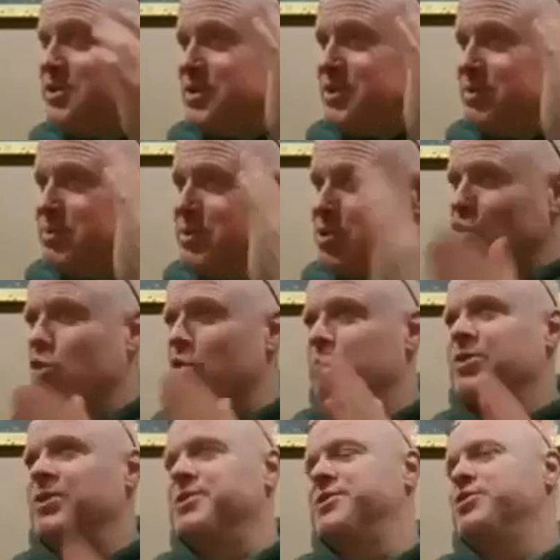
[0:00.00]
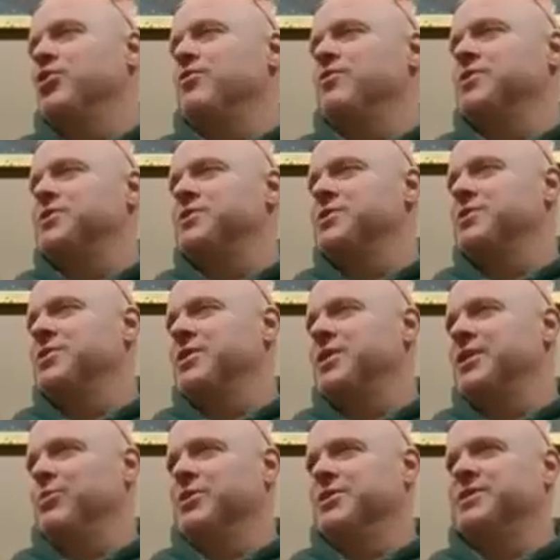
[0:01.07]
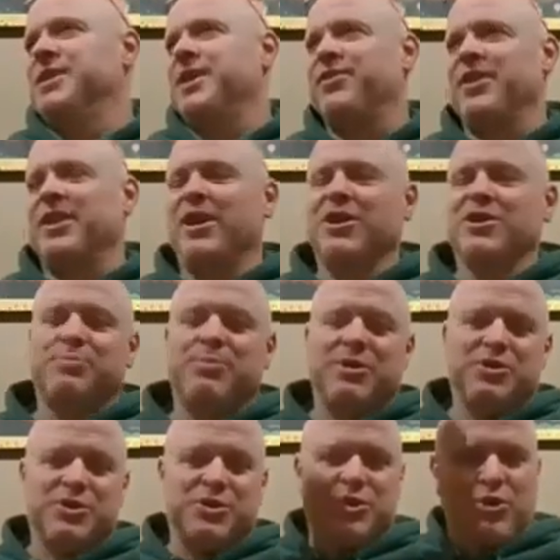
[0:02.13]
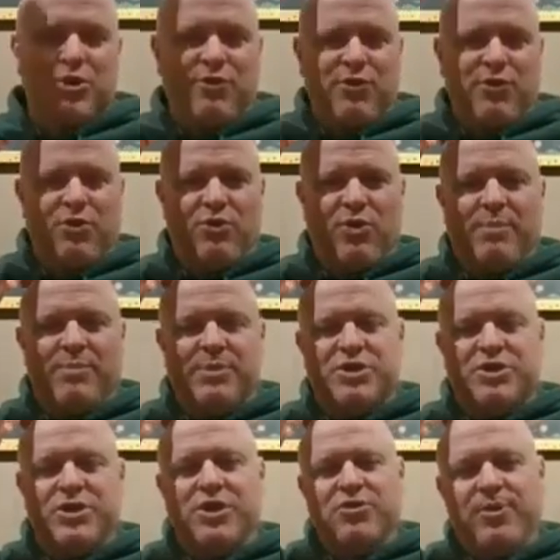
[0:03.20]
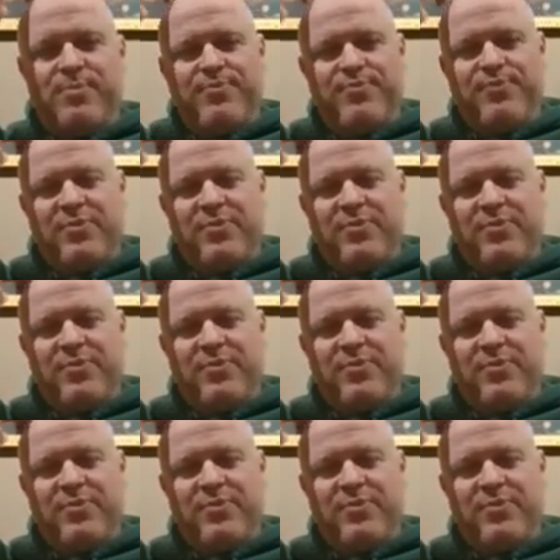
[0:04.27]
He's just absorbed in service. He wants nothing else but to serve Lord Ramachandra.